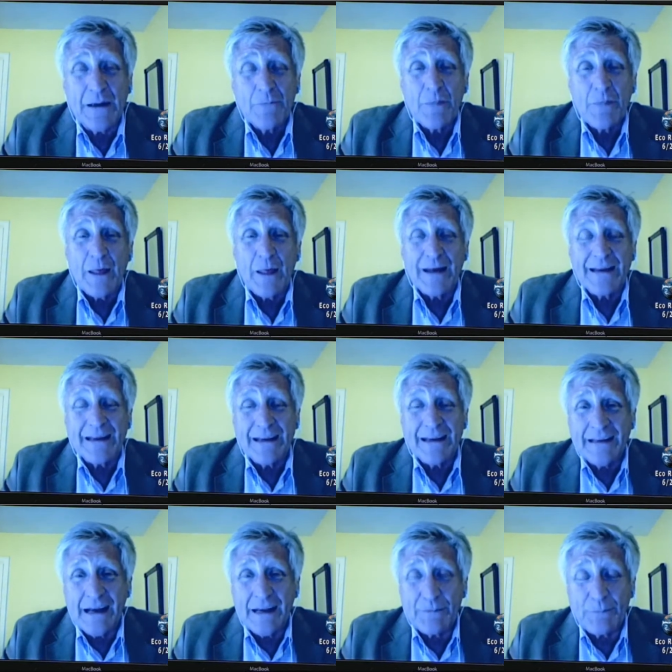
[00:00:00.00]
And in
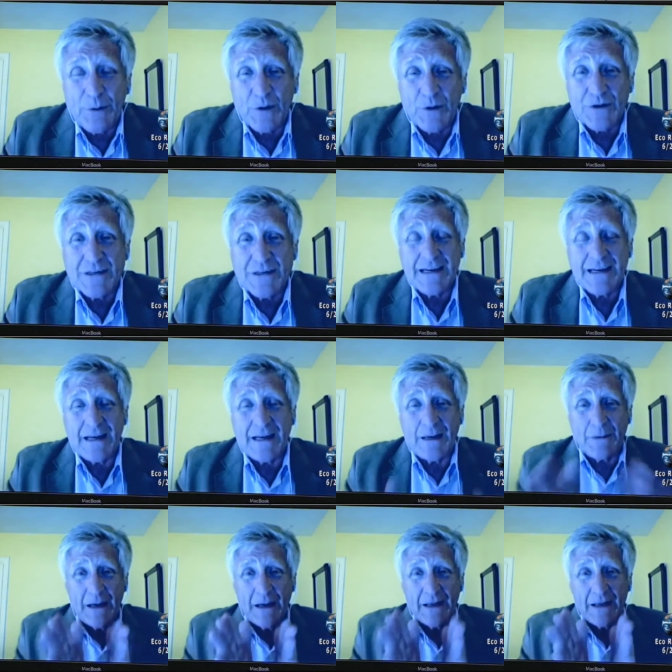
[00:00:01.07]
that pure steam,
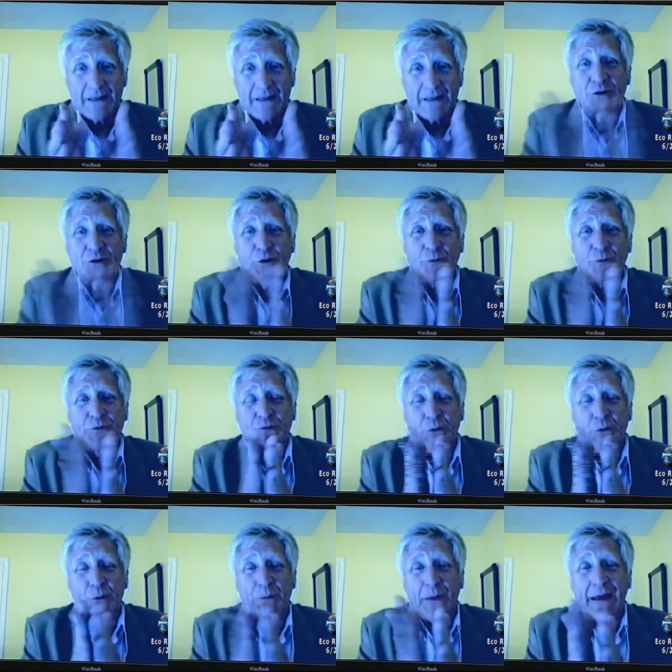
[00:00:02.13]
the tubes were
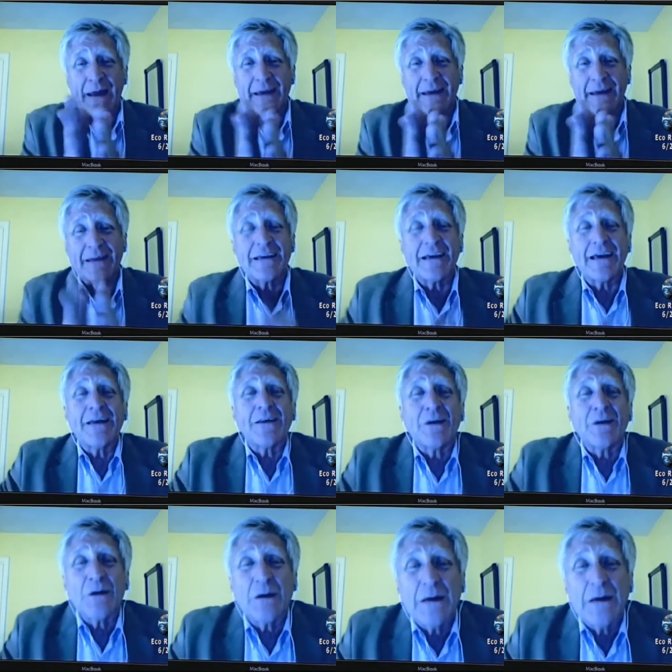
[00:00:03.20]
banging together
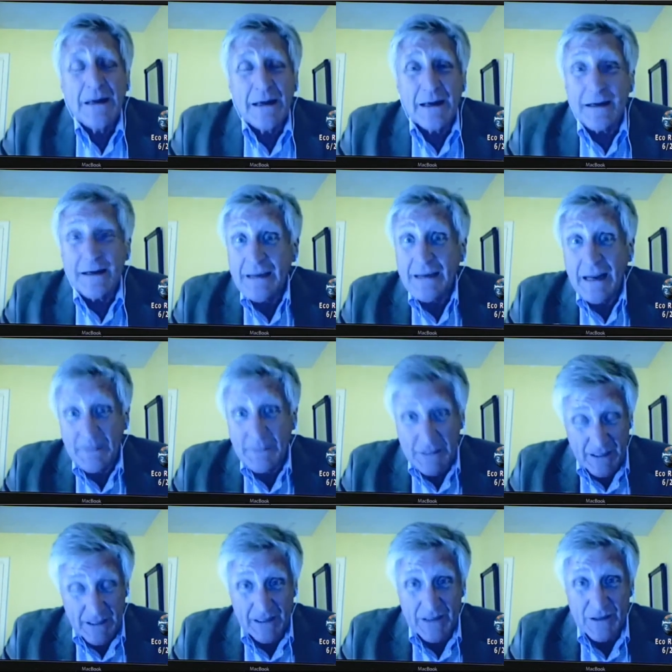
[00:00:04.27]
and damaging
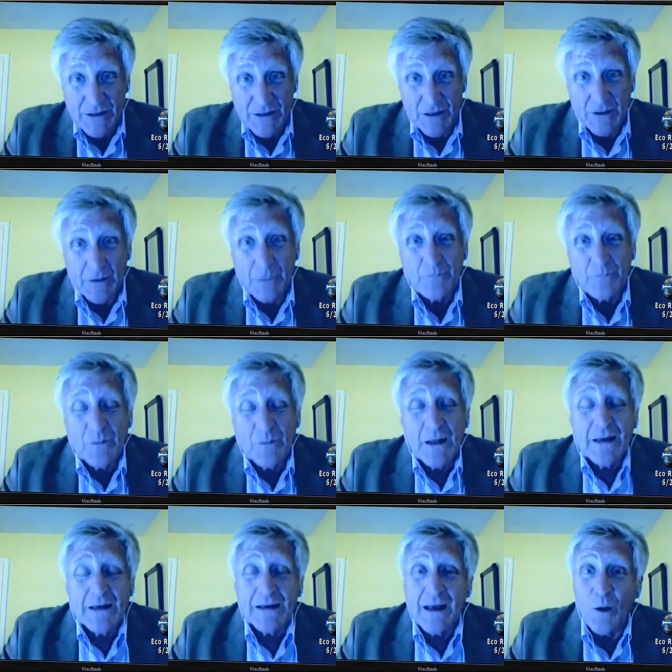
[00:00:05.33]
each other.
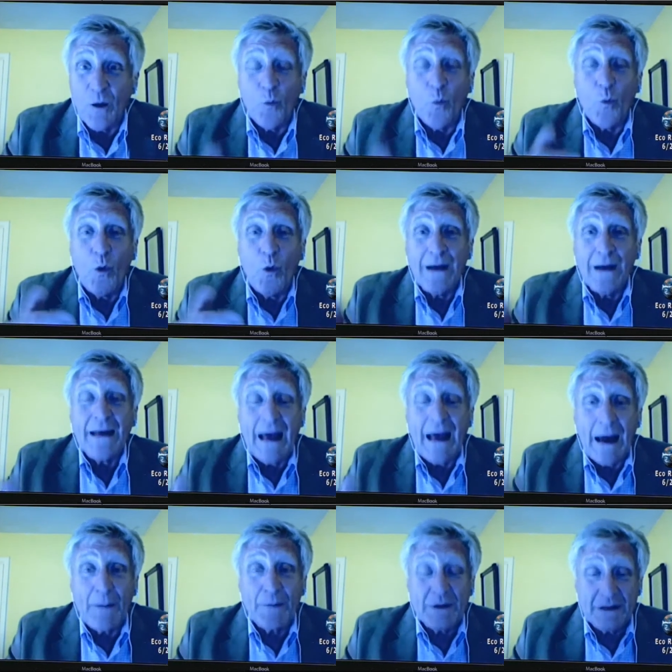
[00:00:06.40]
Now, one
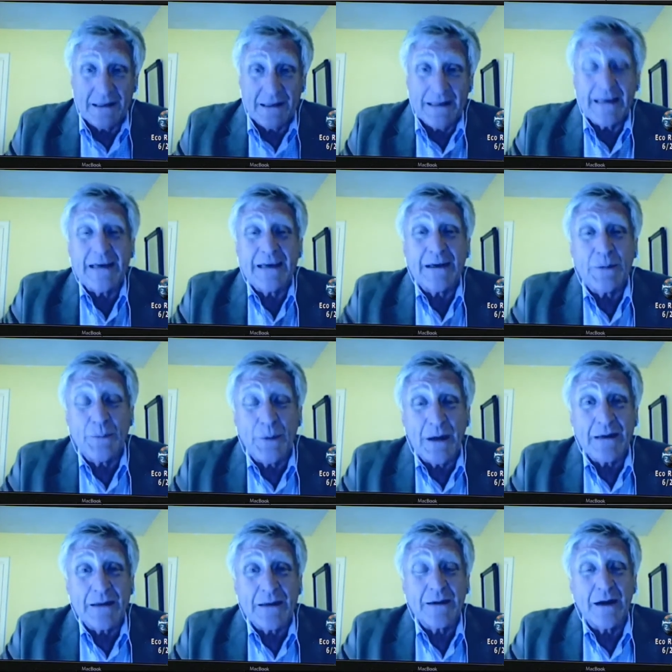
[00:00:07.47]
happened to leak, but
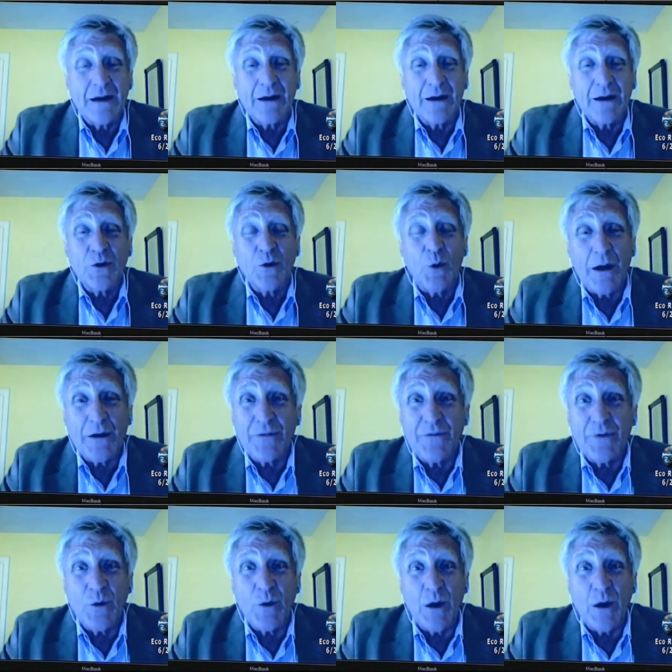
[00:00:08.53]
uh, quite a
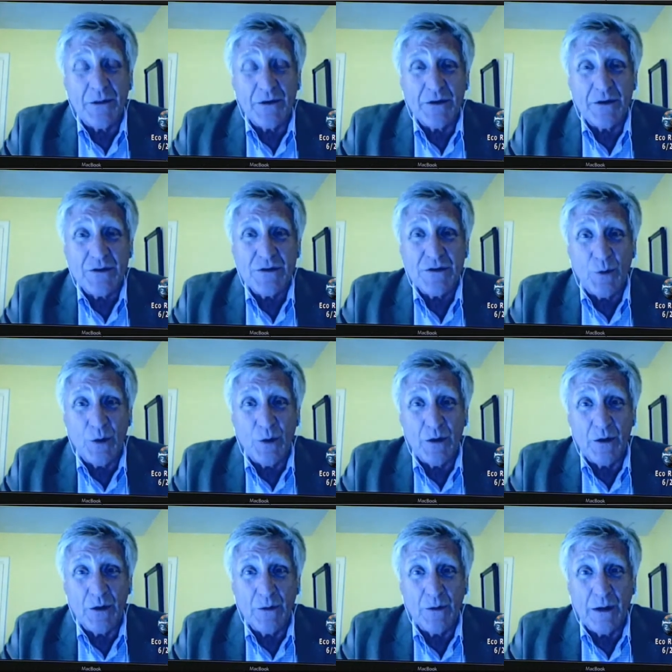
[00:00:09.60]
few others
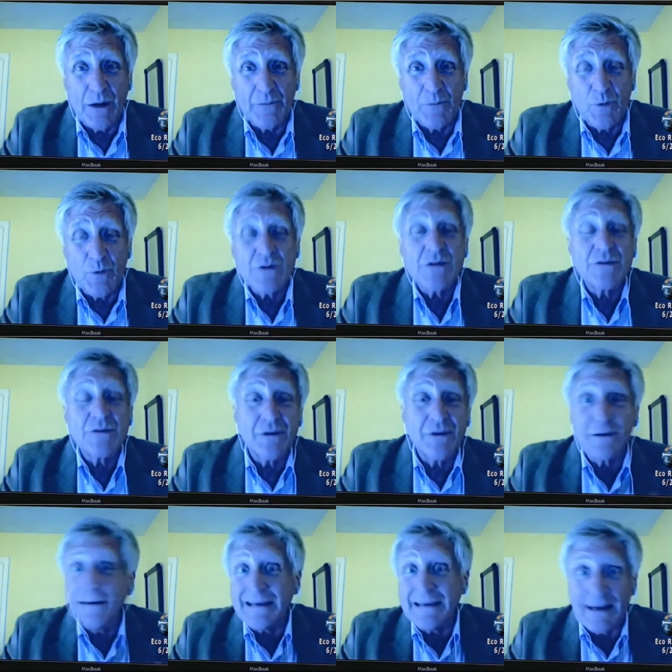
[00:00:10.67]
were, uh, were severely
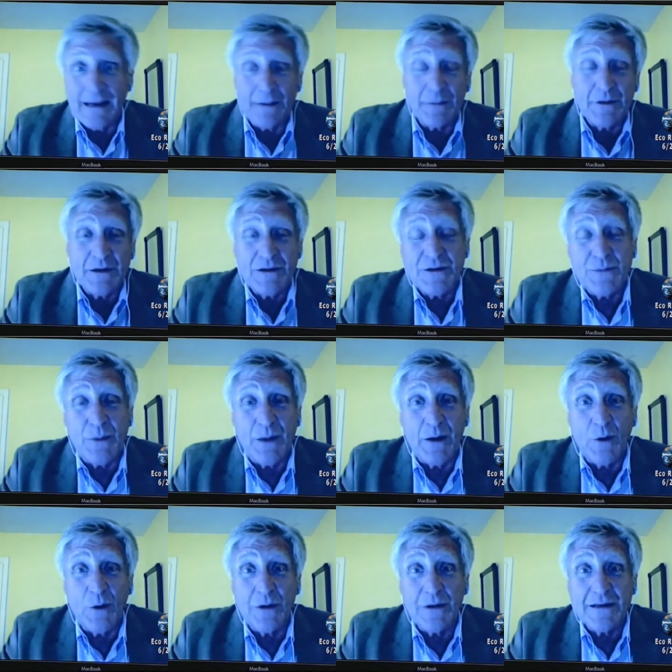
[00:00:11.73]
damaged by
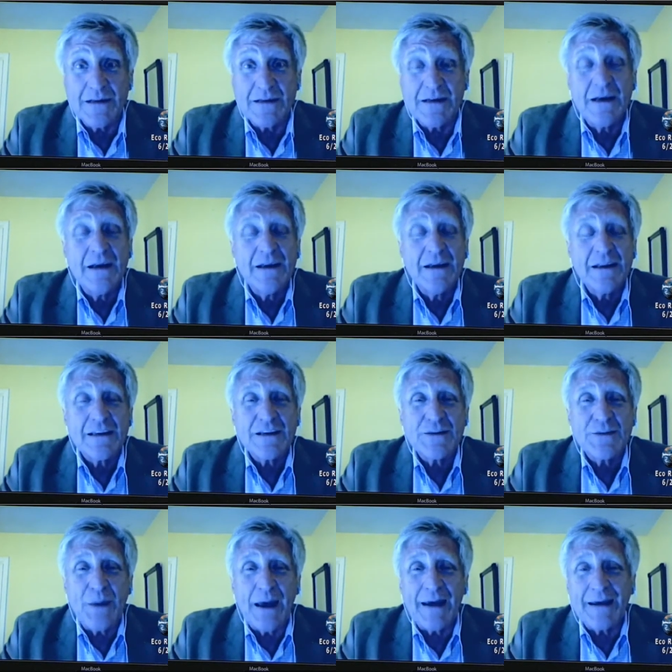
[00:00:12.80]
all this, this
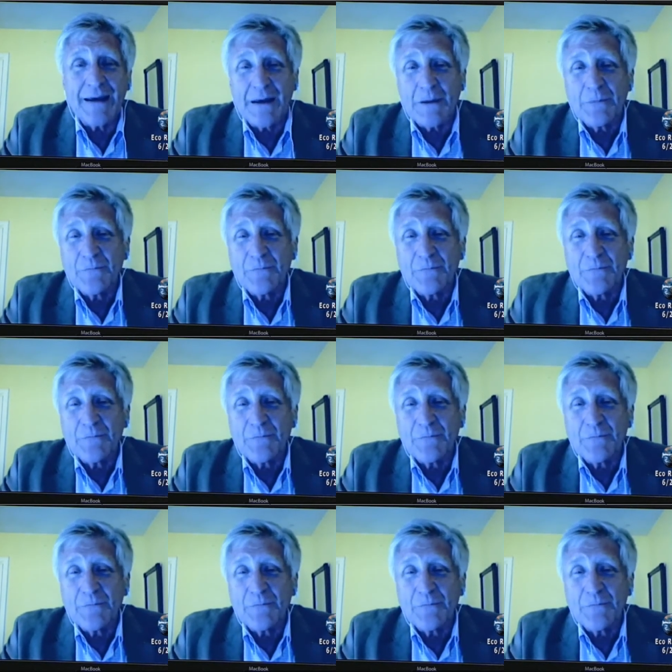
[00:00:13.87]
banging.